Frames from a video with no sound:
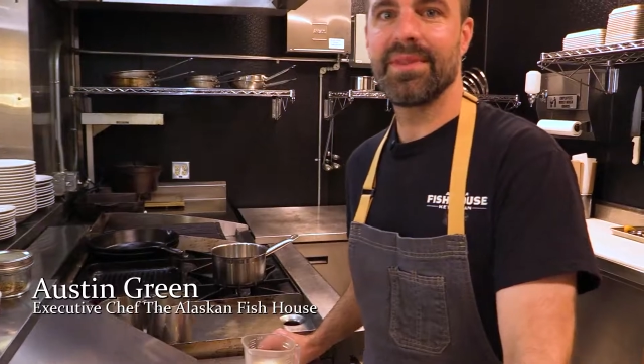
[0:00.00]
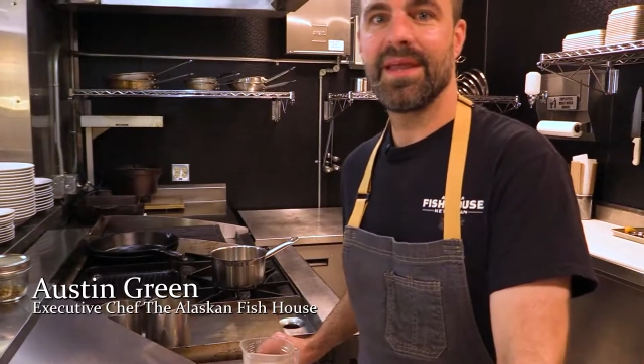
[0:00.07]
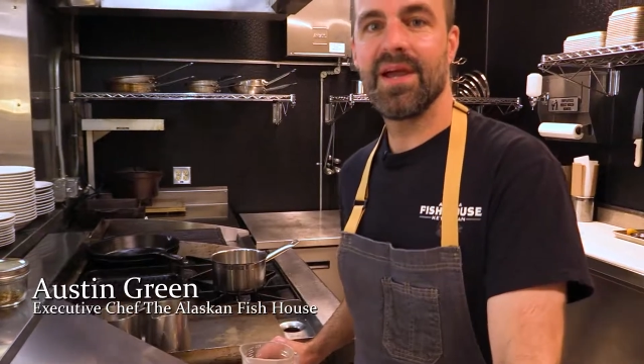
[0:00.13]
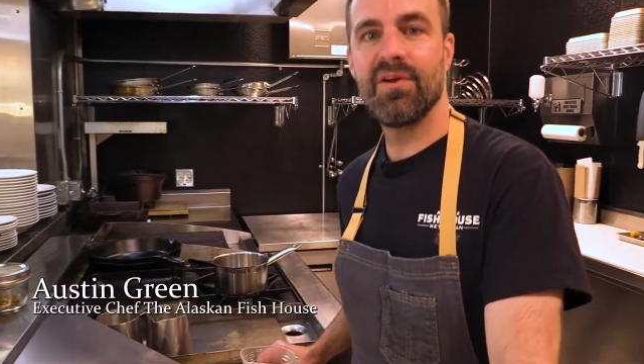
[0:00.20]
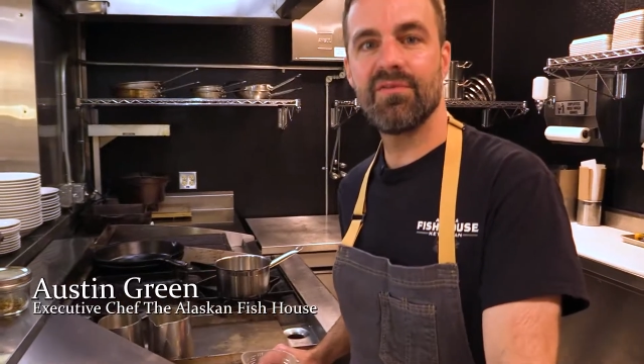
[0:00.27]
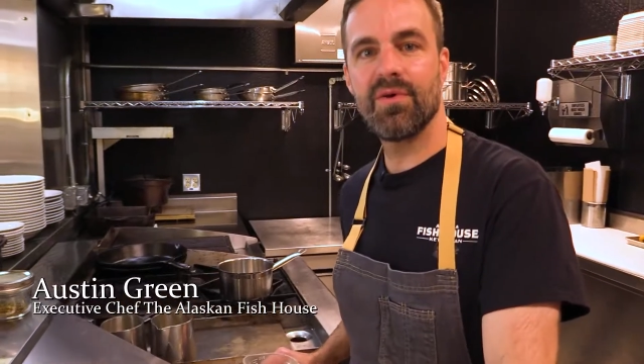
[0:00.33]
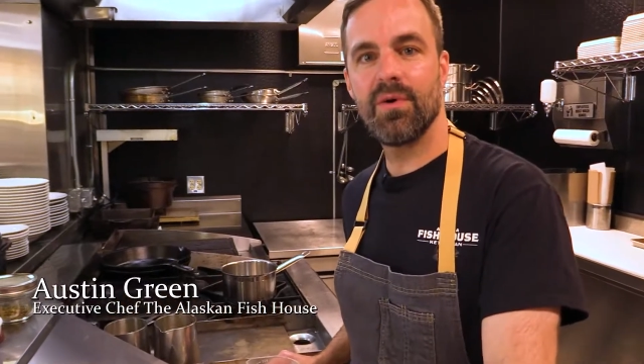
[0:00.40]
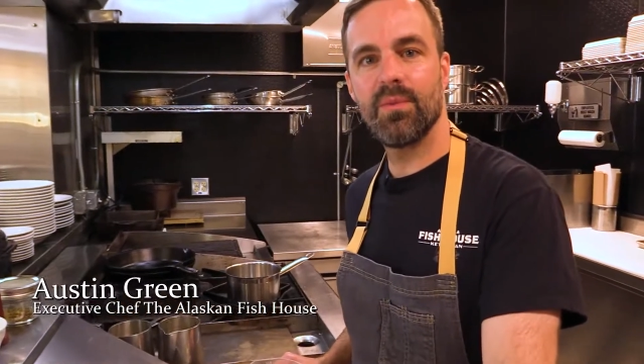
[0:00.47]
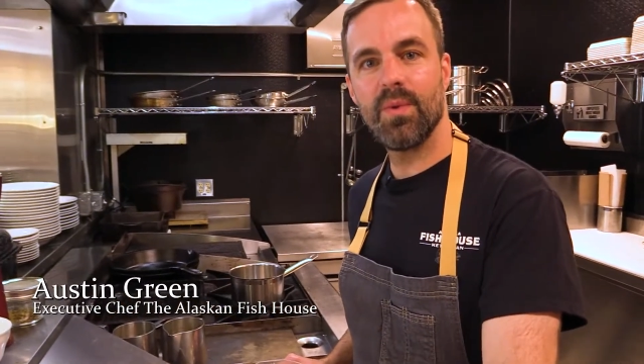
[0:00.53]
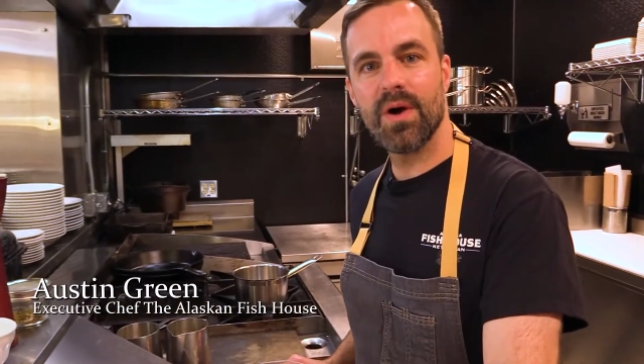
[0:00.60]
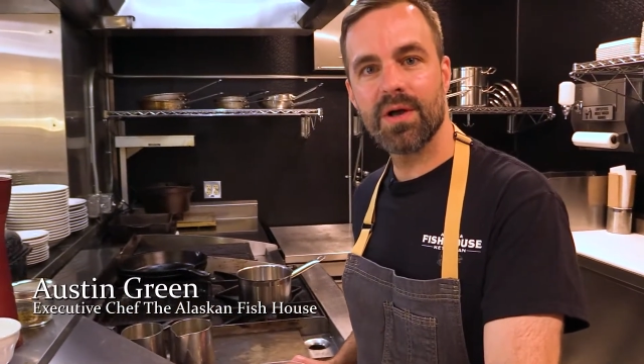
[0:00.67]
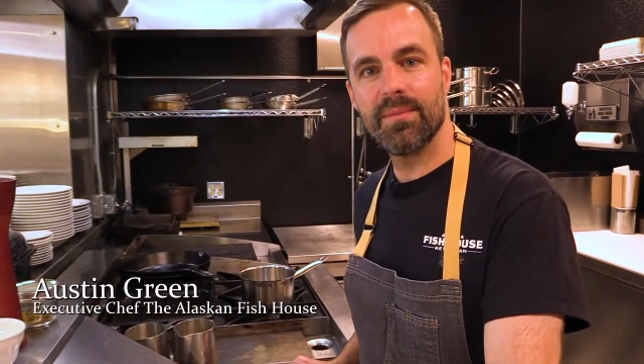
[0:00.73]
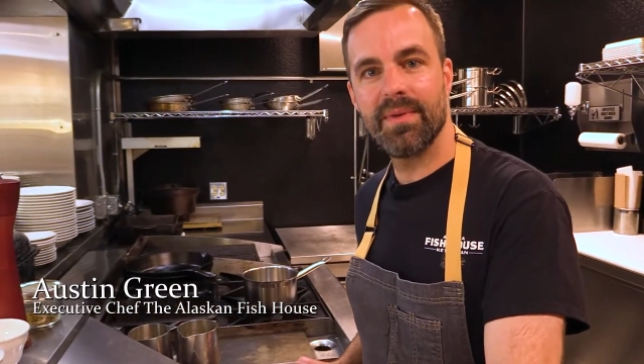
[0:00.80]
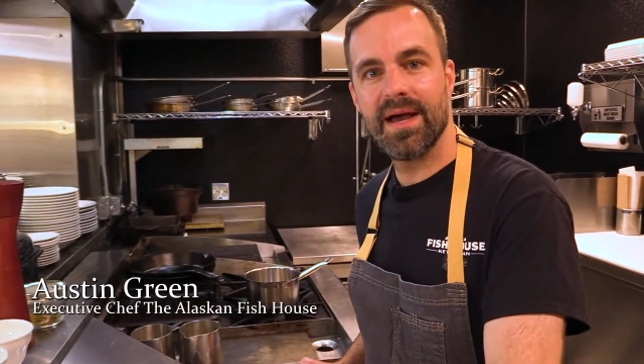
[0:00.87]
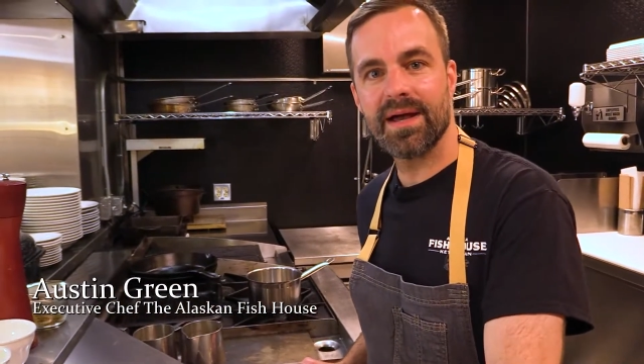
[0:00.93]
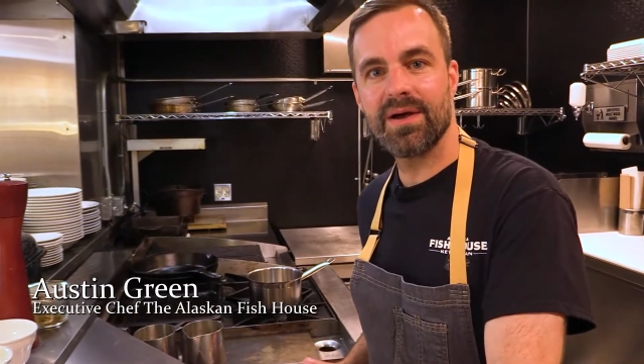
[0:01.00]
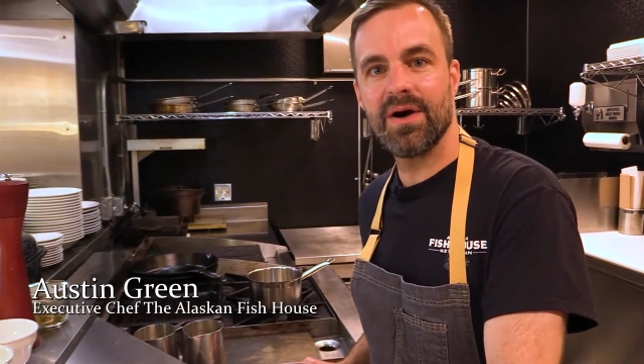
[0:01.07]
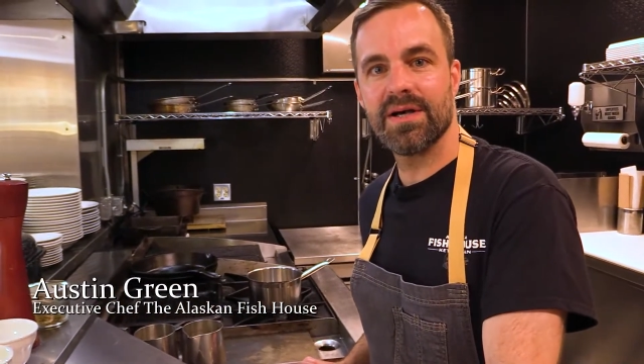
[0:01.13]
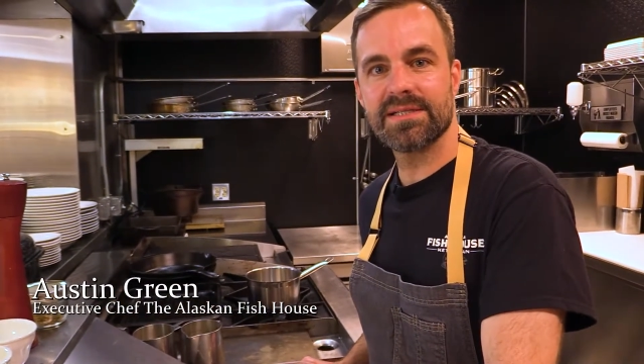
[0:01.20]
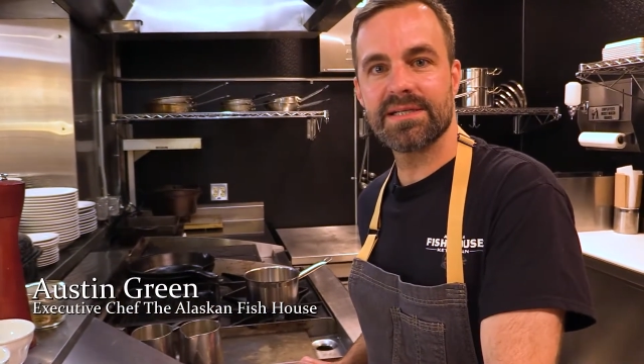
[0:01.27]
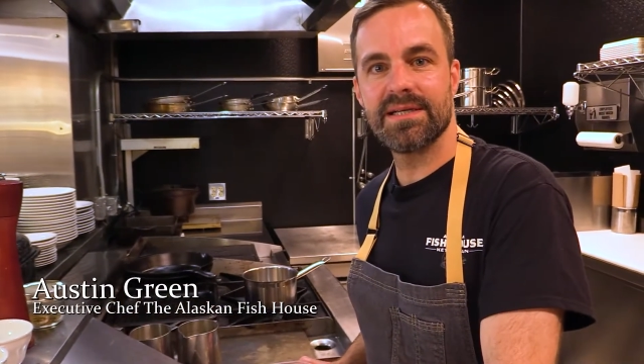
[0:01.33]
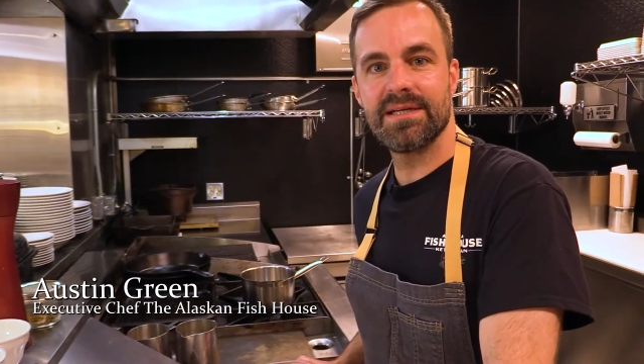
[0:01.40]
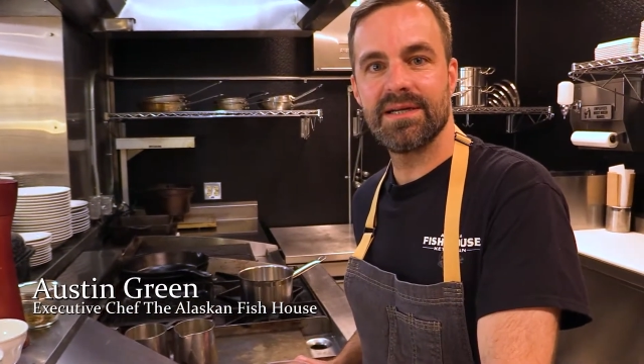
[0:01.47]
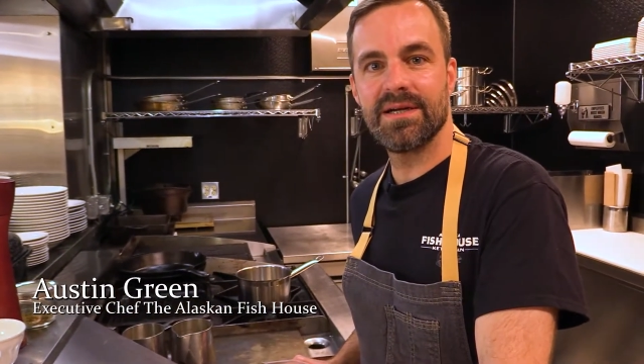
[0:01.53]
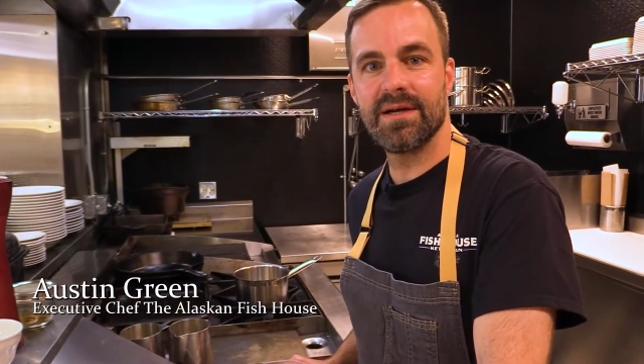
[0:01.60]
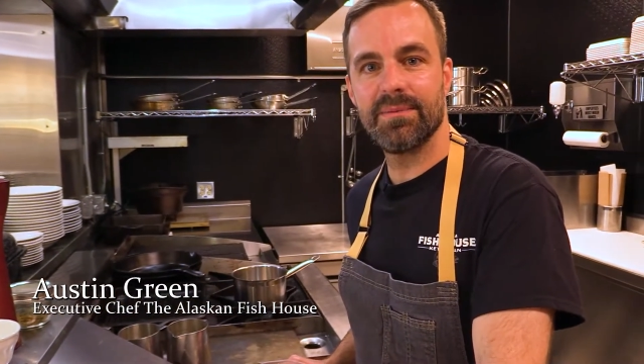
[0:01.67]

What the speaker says: Hey everyone, welcome back. Austin here.